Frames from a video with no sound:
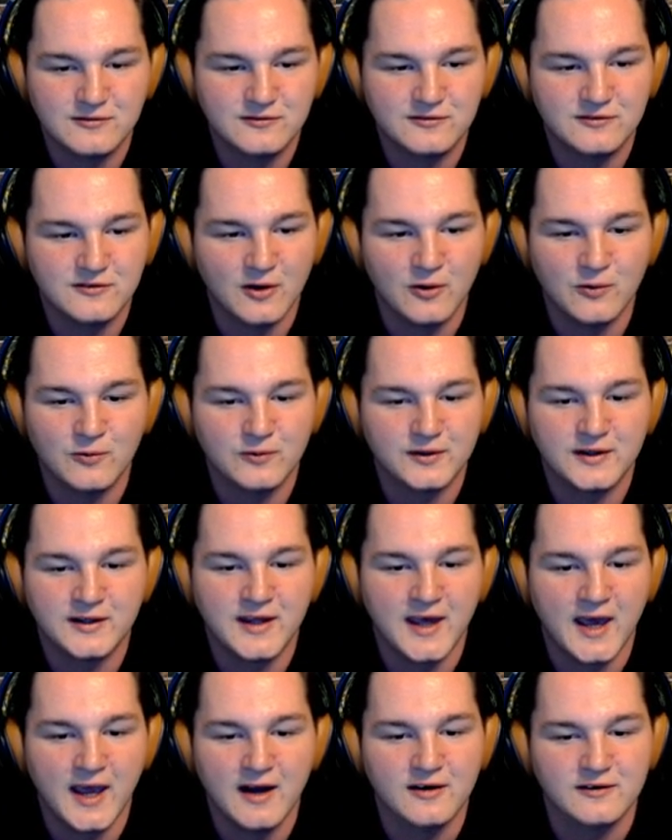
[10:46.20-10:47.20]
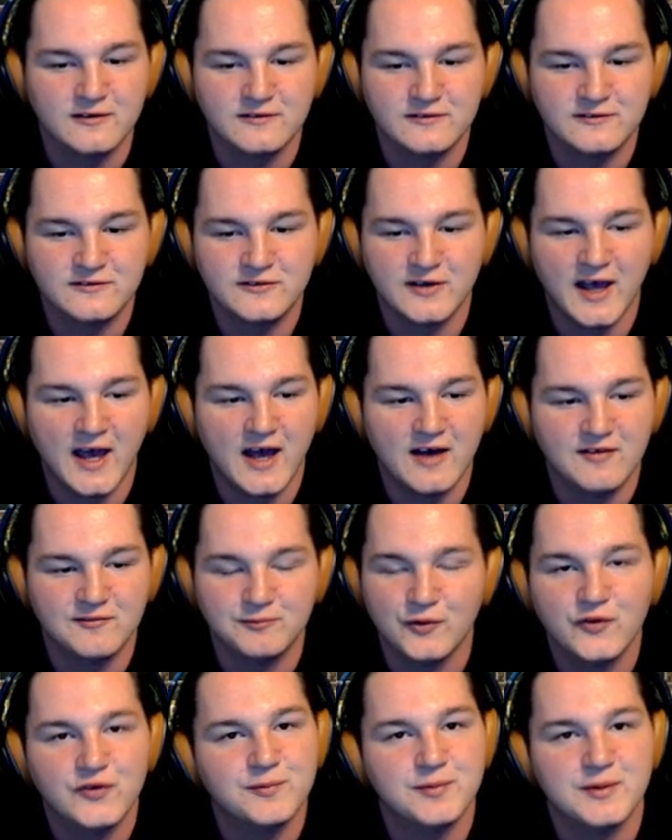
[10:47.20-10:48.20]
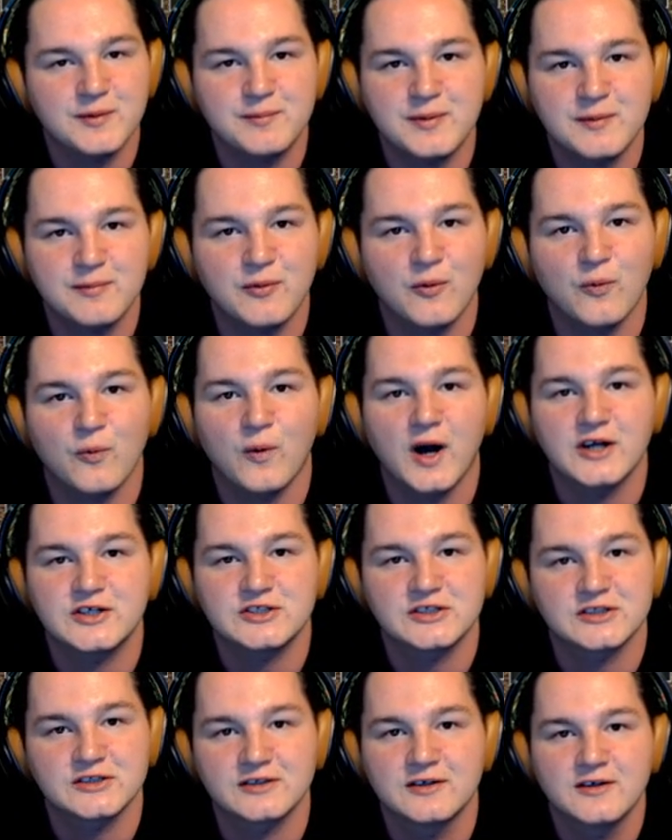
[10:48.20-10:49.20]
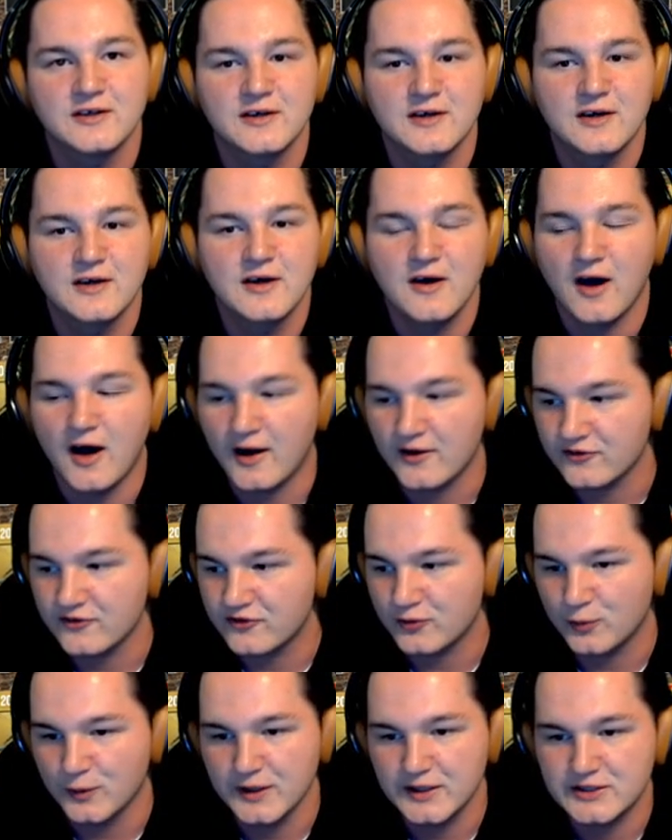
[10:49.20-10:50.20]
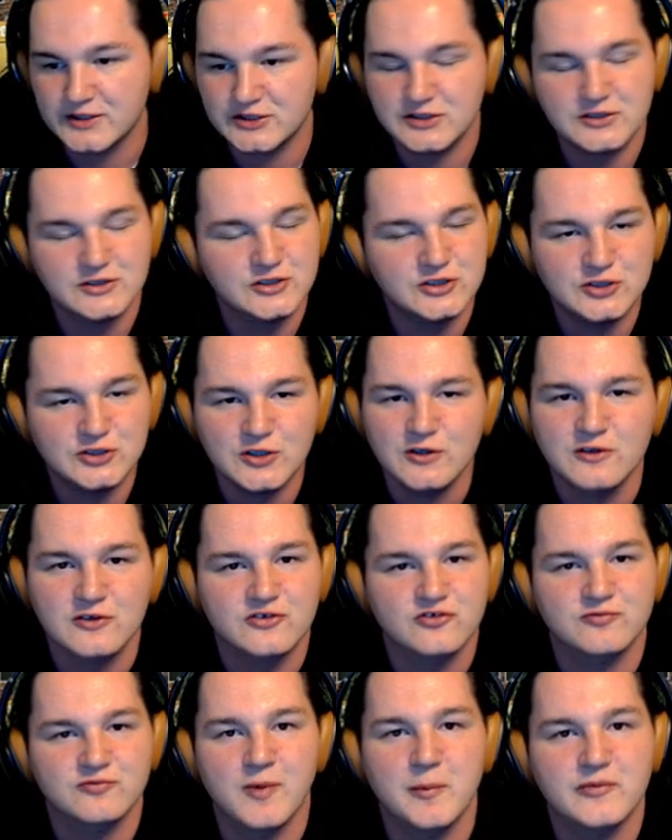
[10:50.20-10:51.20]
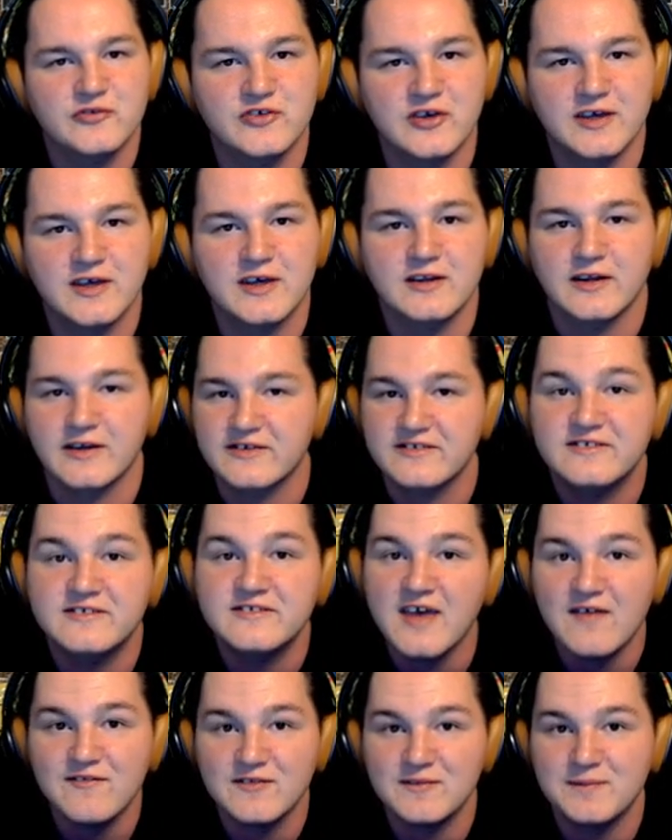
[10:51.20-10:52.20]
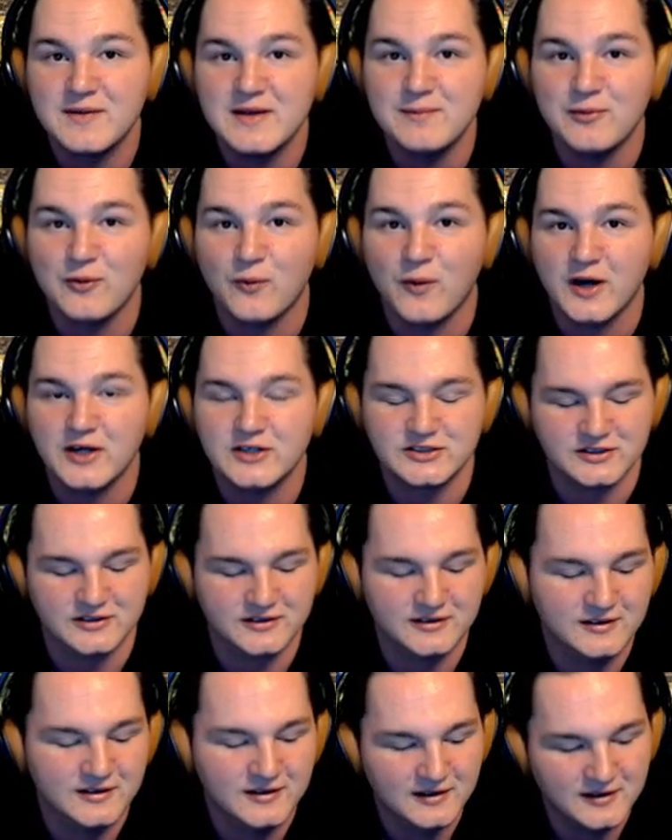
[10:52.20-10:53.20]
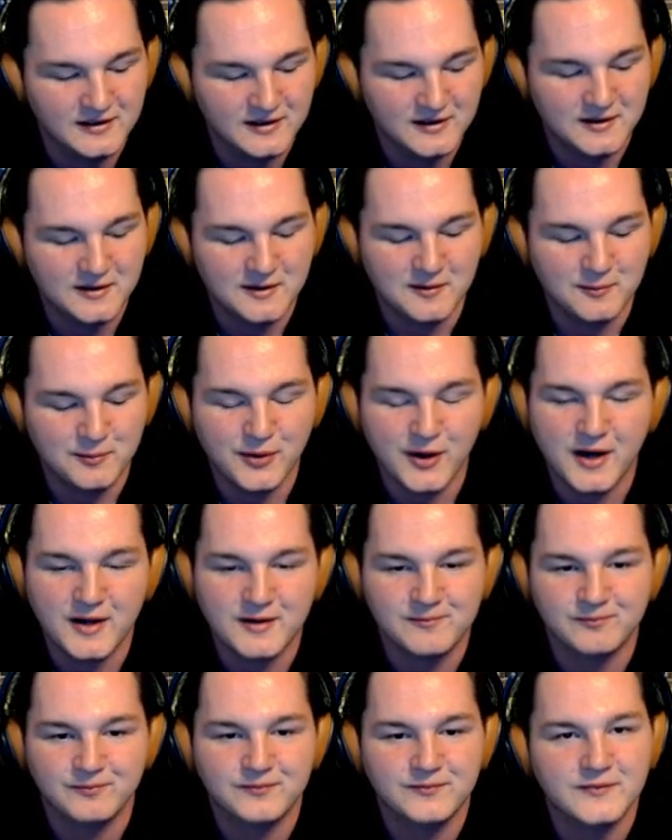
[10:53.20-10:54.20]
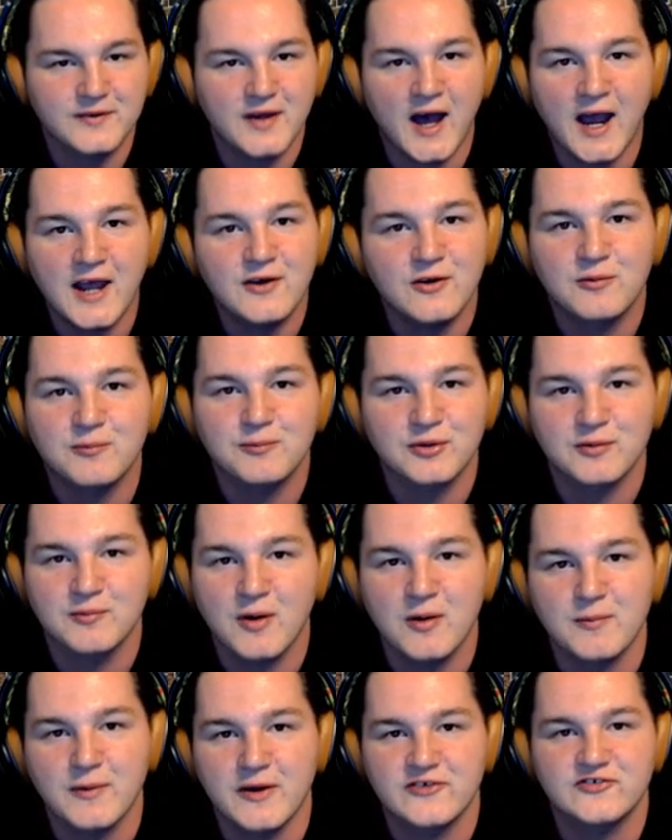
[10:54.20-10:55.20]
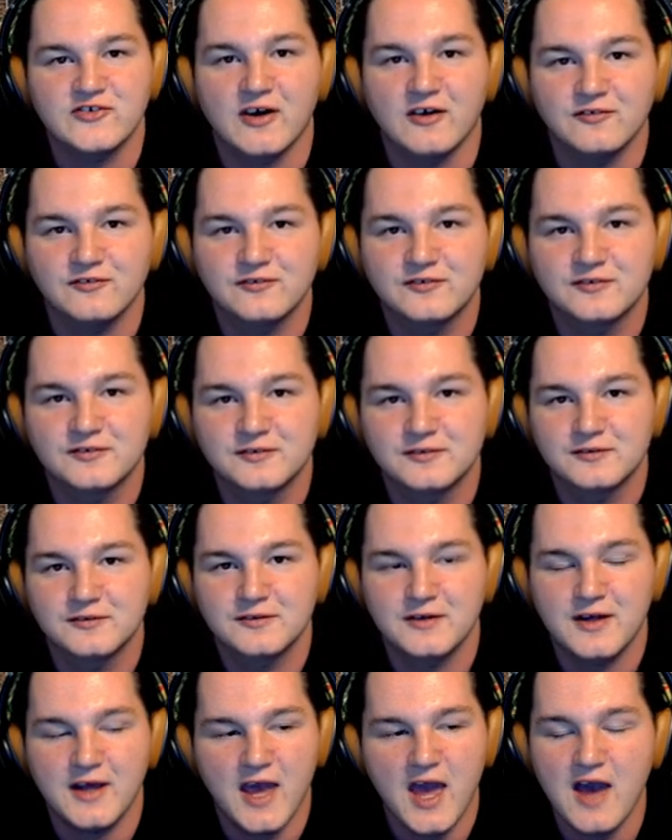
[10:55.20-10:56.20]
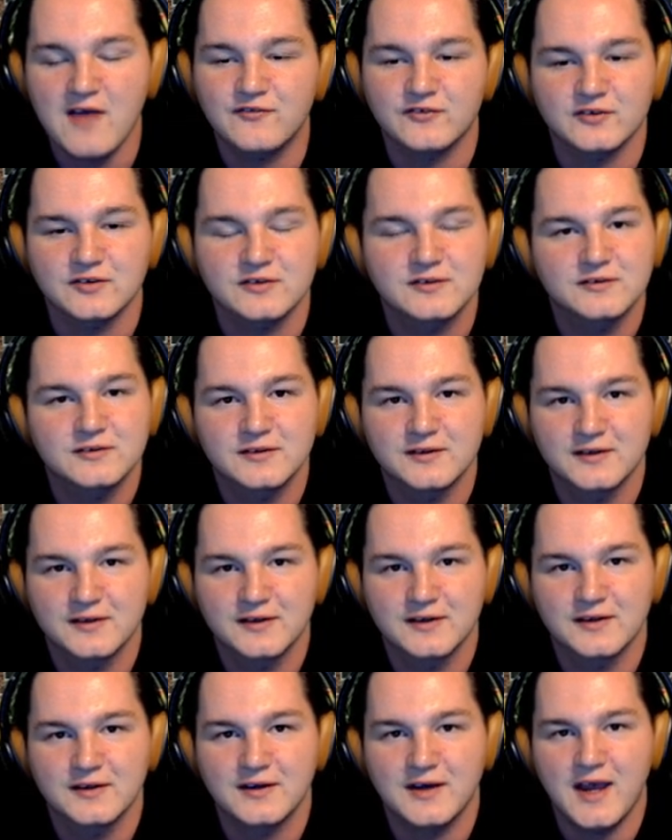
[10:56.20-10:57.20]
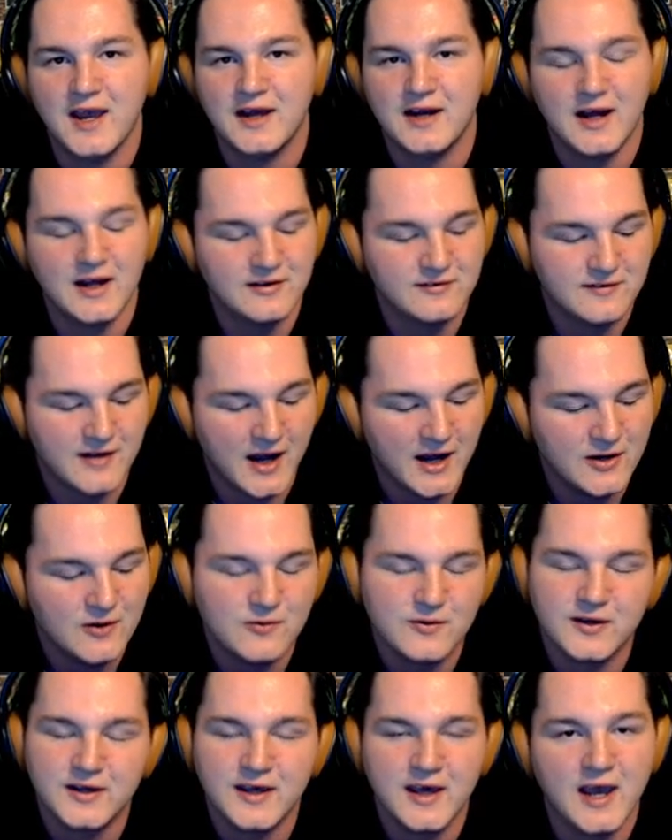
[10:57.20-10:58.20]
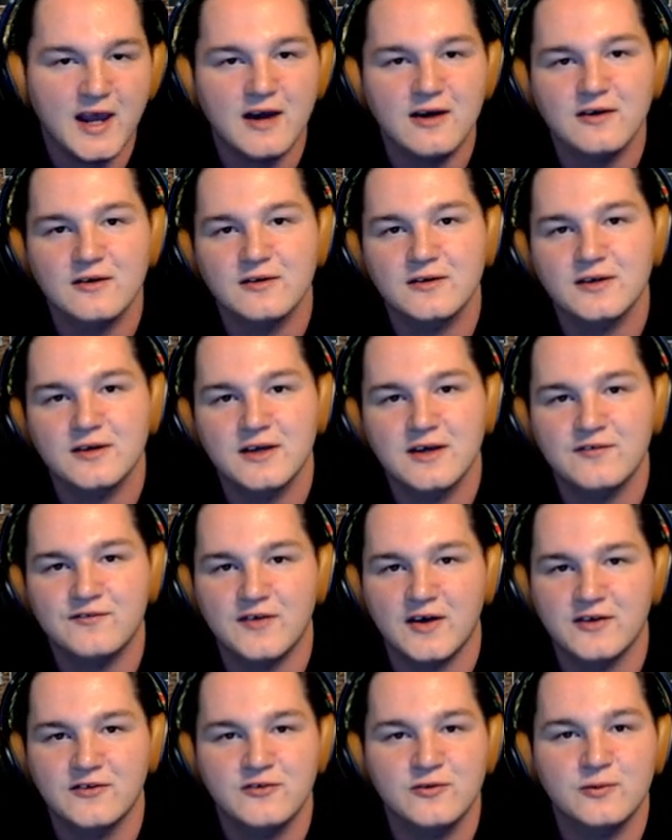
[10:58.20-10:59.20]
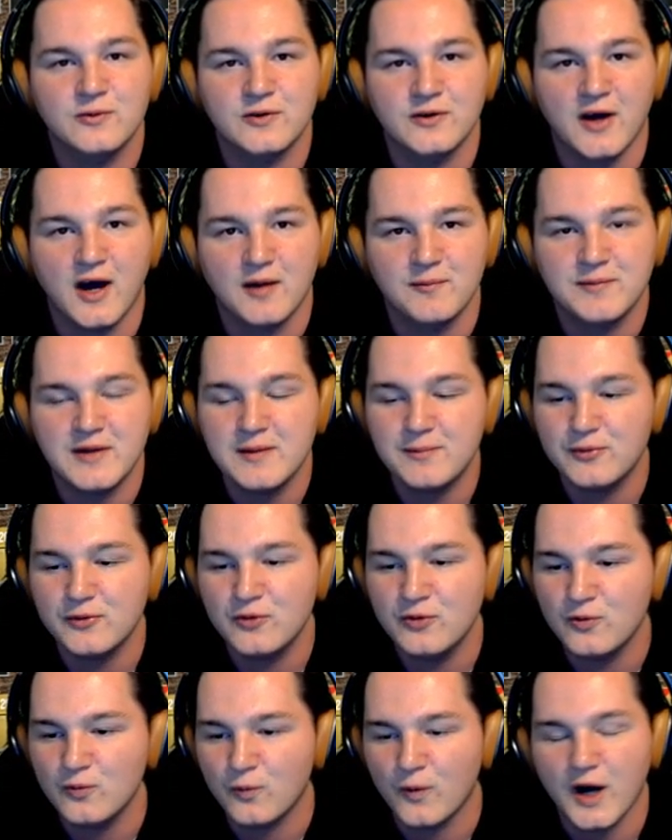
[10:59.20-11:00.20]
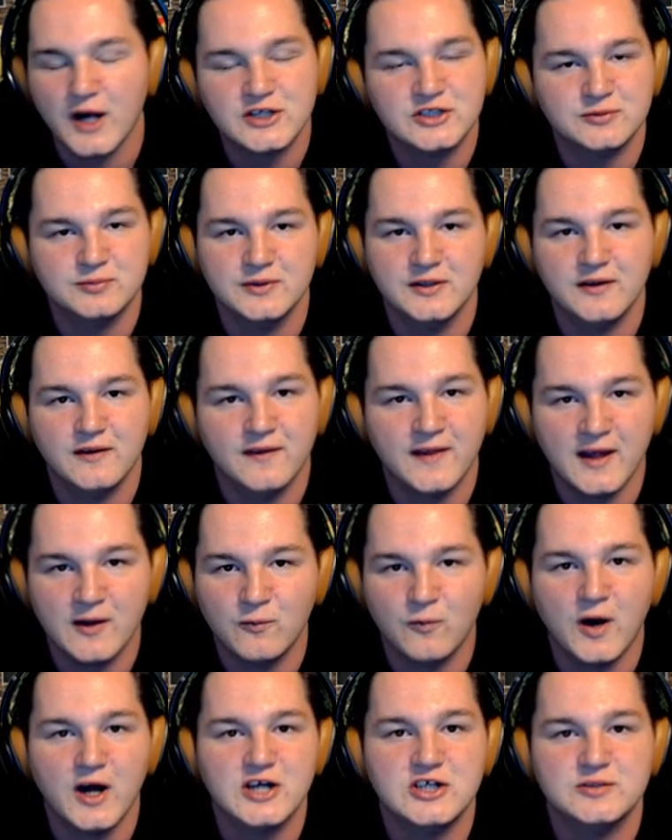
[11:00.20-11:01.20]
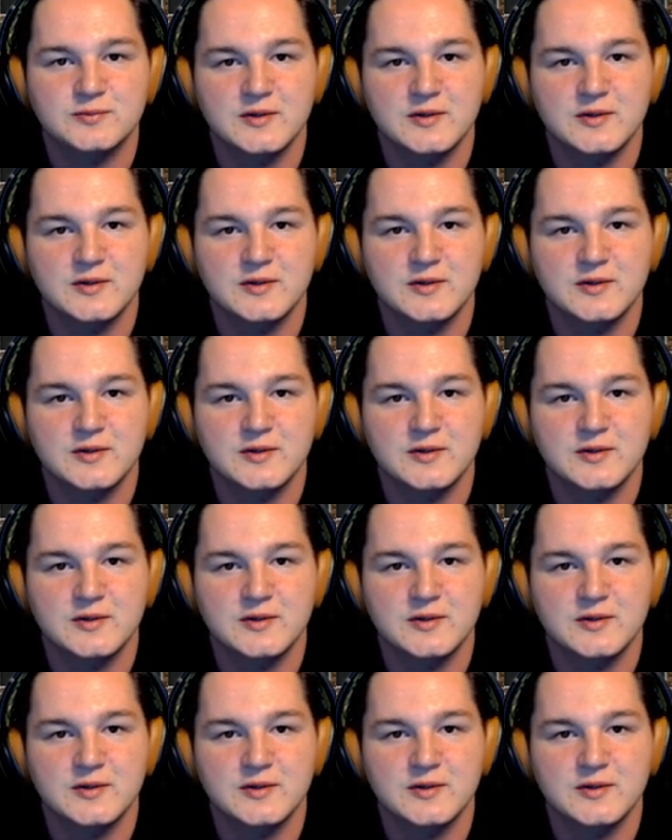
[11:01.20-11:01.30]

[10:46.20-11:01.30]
don't care to have multiple people watching. On Twitch, sure, there's moments I get like seven people watching, but I don't promote myself ever and I, I don't care if I do or not. People who watch me, they watch